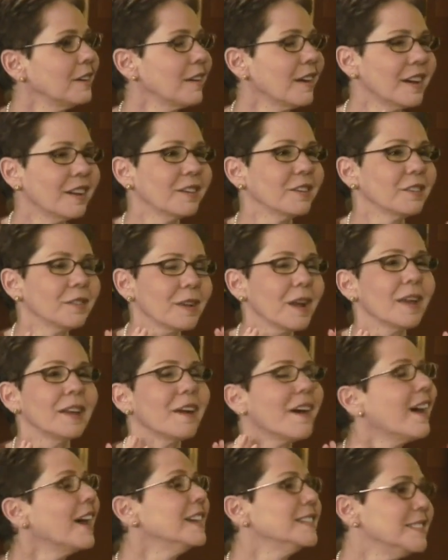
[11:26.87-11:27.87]
an
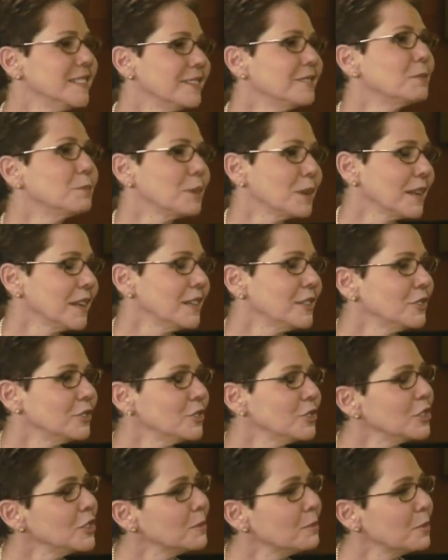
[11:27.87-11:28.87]
ideal
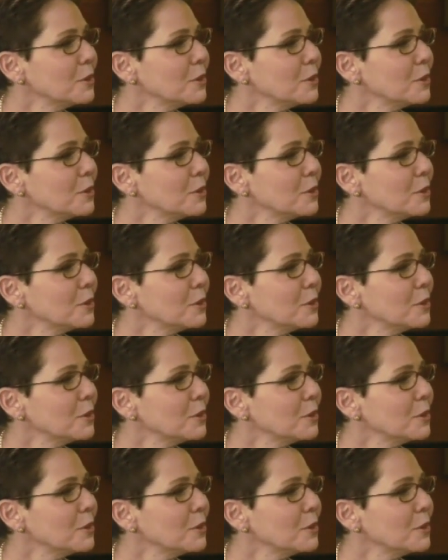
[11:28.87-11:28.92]
relationship